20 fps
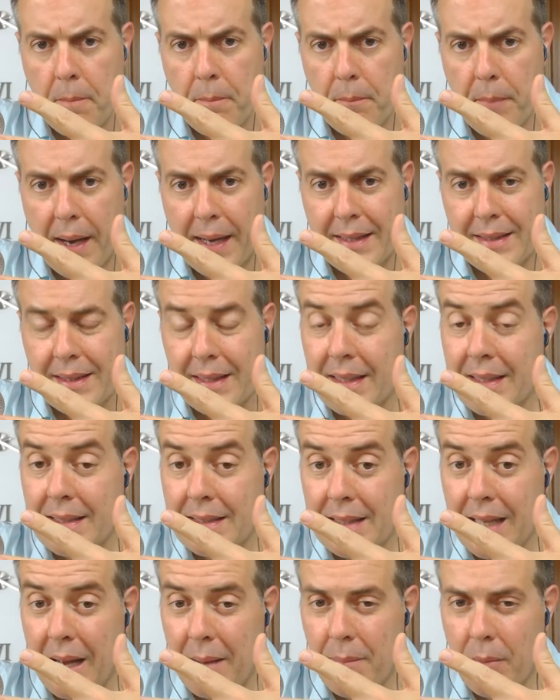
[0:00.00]
But in
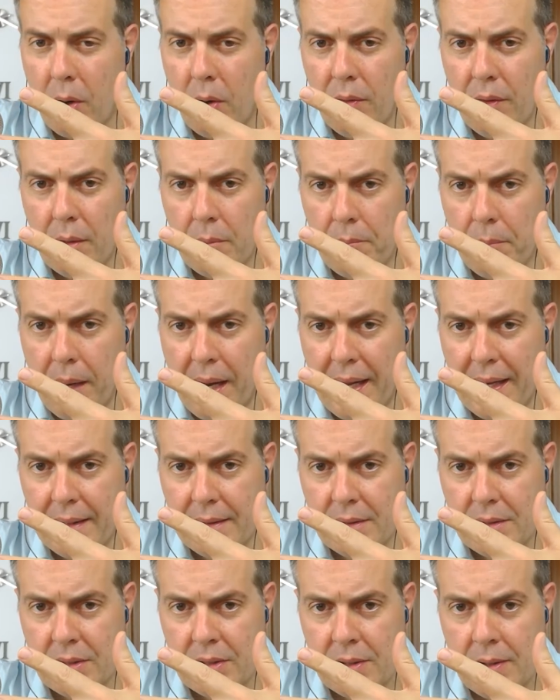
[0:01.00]
some other
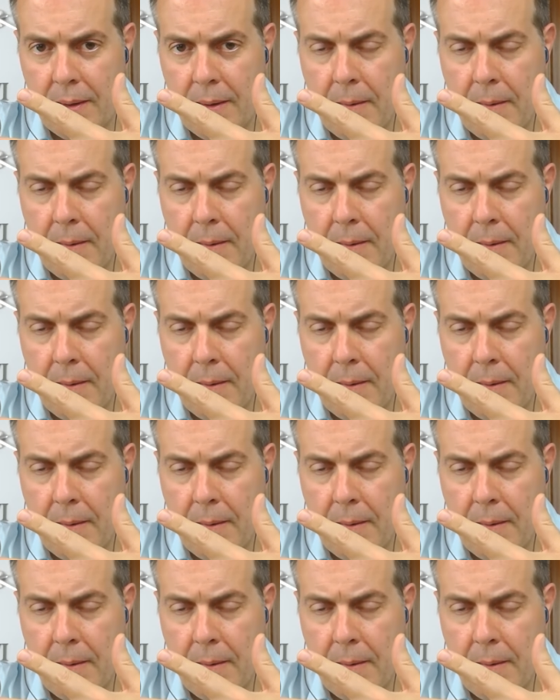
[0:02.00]
plants,